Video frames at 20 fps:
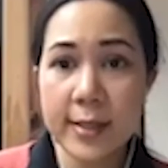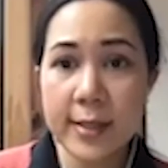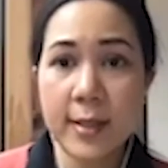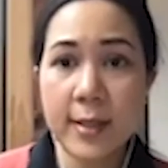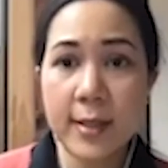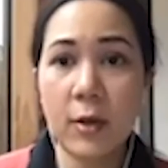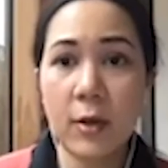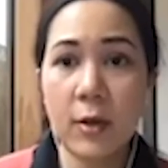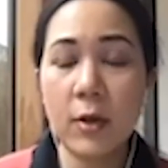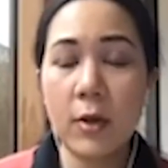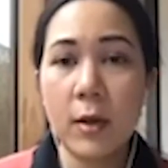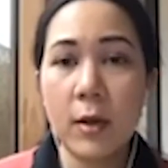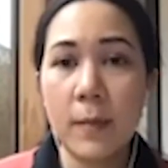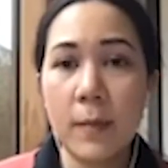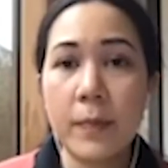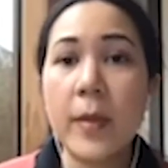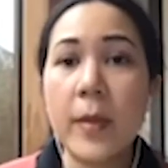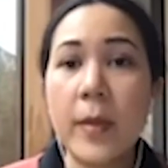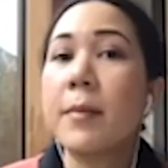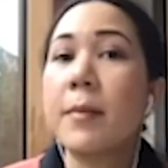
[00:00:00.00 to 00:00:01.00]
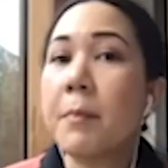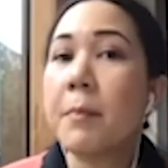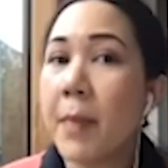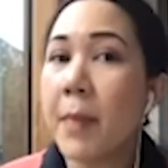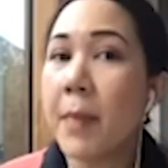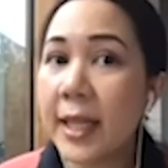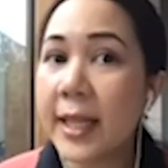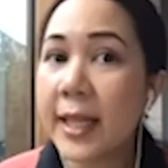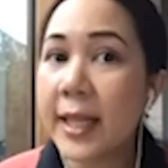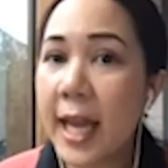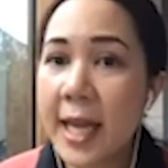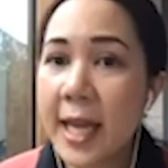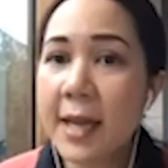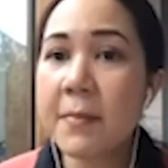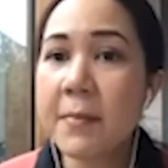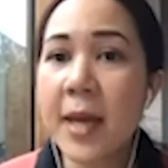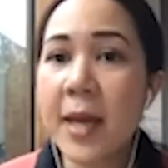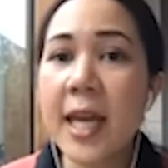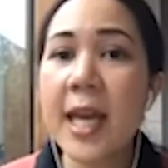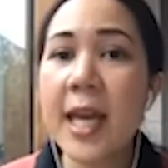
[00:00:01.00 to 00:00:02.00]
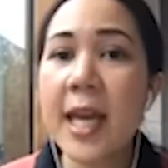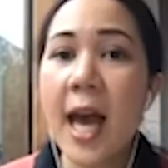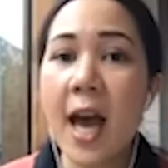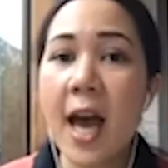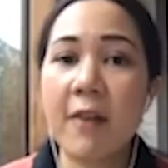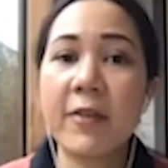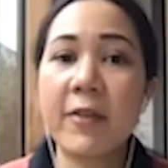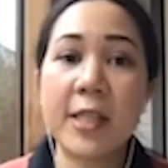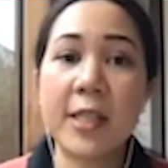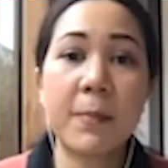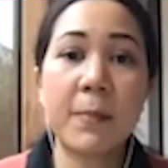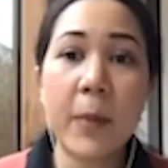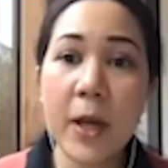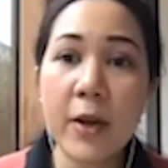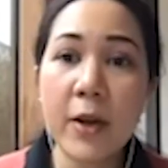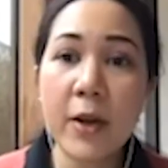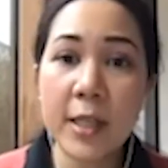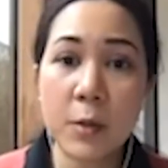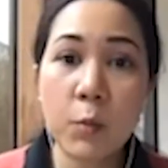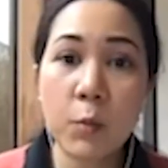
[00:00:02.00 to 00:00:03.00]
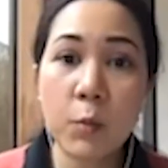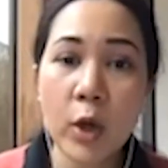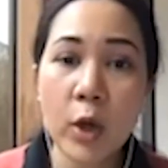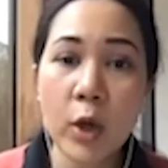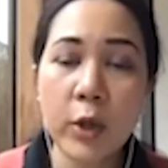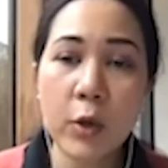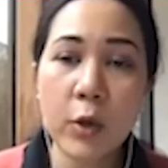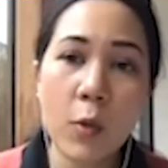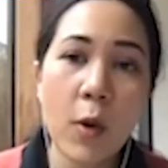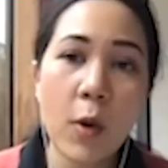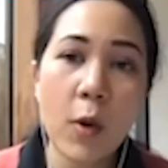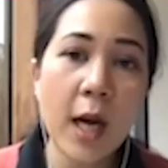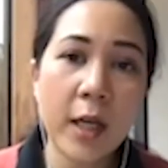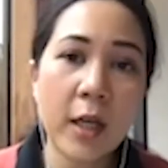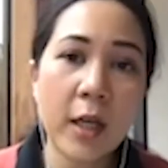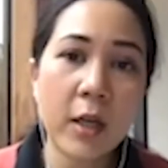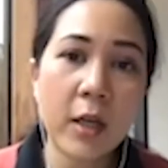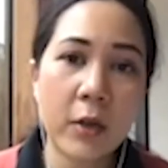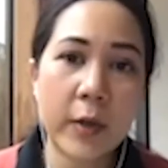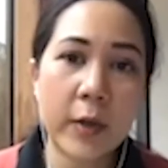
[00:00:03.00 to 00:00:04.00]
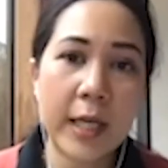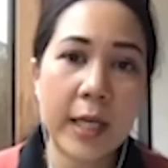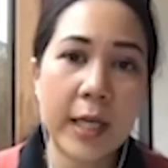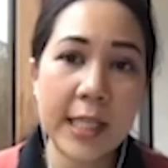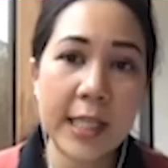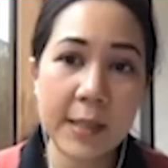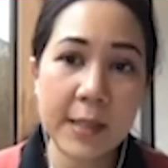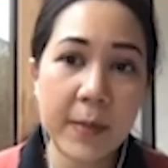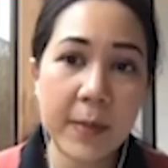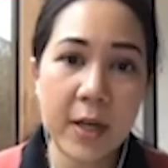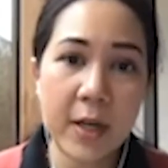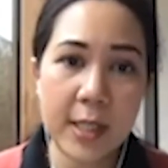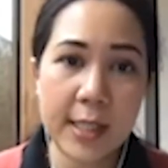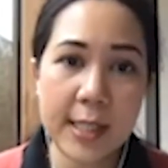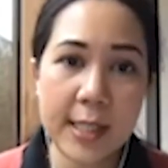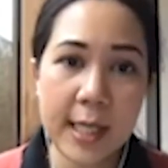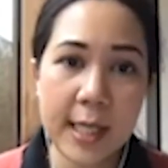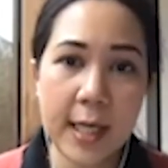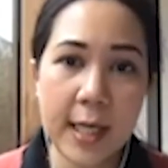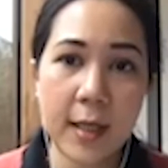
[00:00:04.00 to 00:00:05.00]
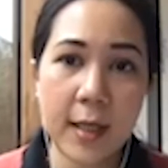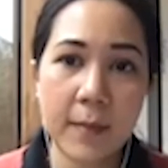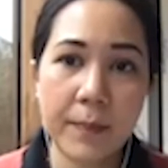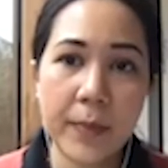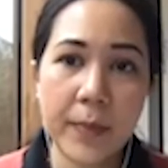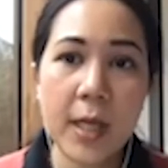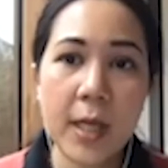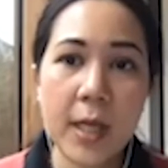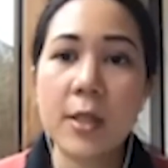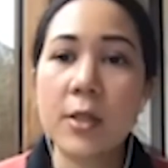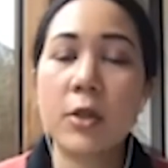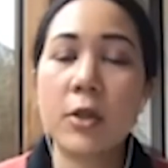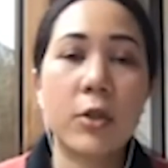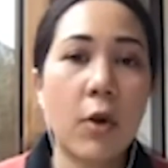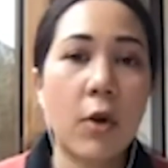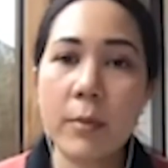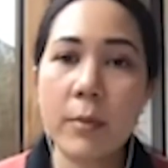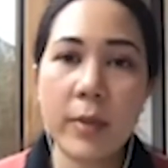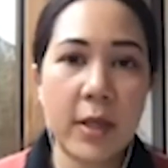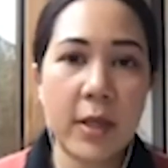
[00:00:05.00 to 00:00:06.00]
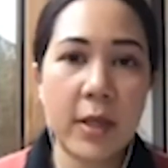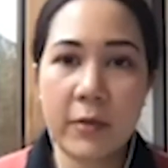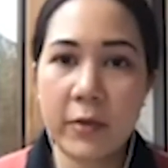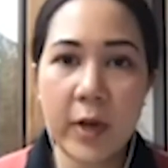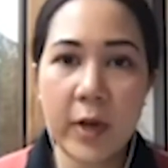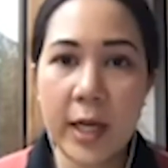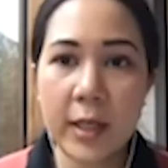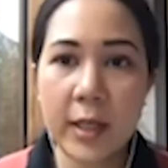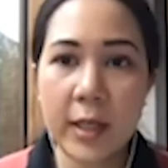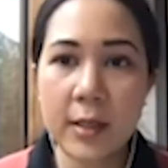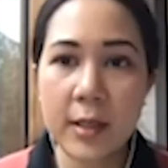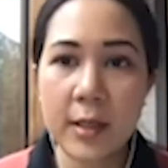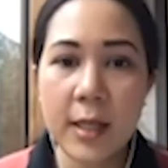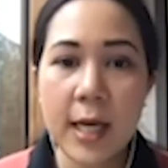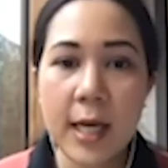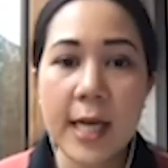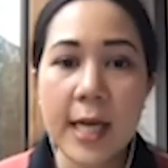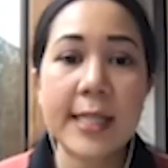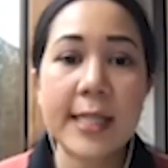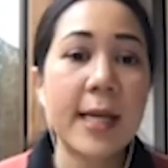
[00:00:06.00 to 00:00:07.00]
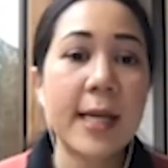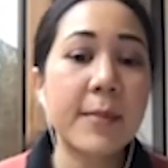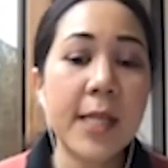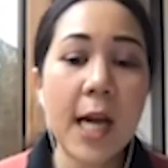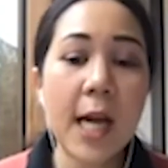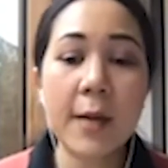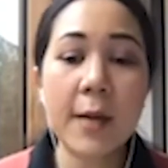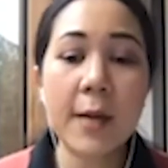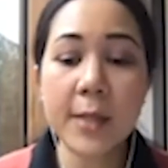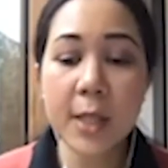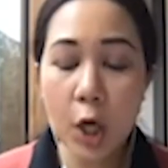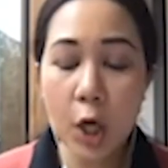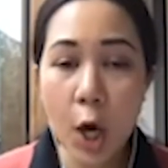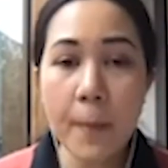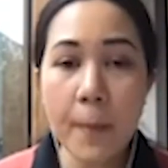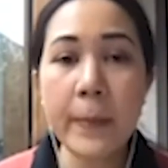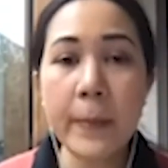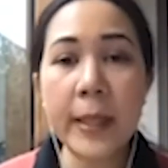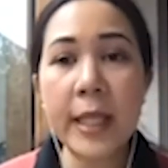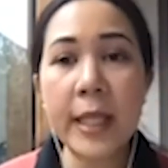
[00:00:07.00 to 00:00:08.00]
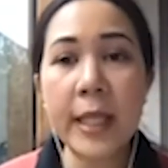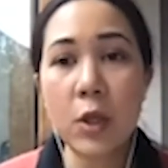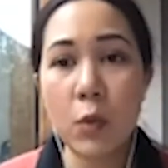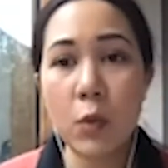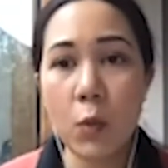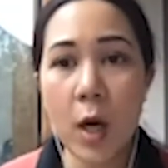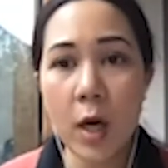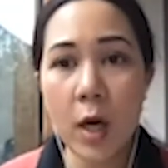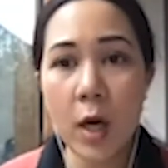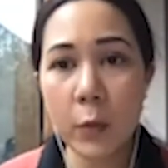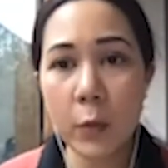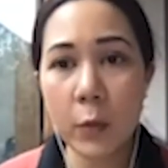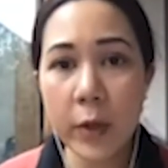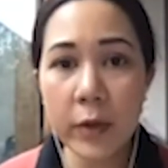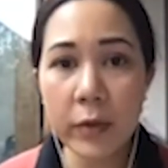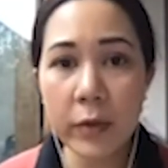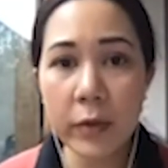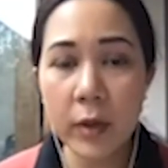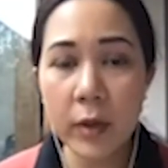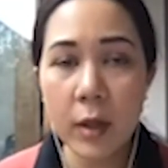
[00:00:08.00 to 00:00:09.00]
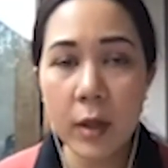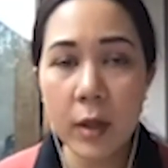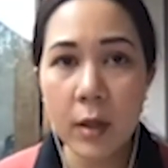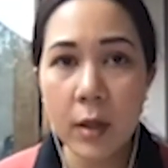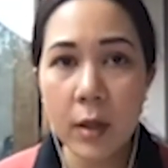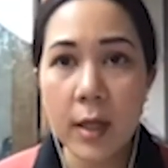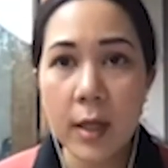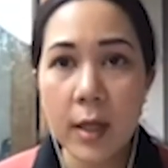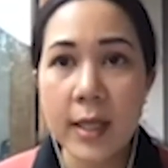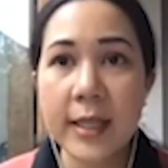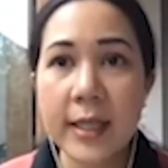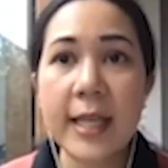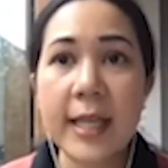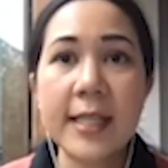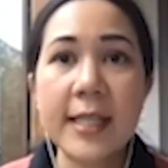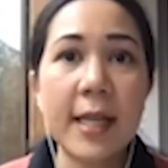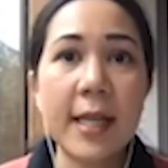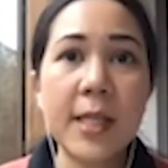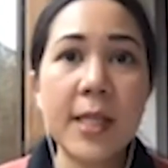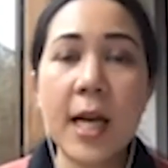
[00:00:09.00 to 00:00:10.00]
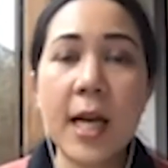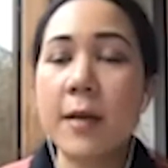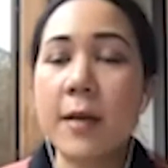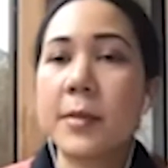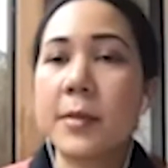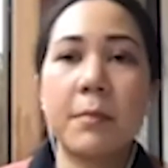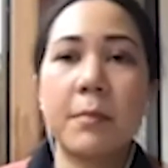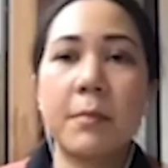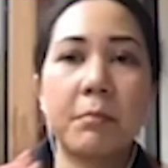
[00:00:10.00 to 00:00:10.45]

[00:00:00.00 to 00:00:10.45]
you, may, they may have experienced what you are currently experiencing. So don't be afraid. And sometimes the company you work with, they sometimes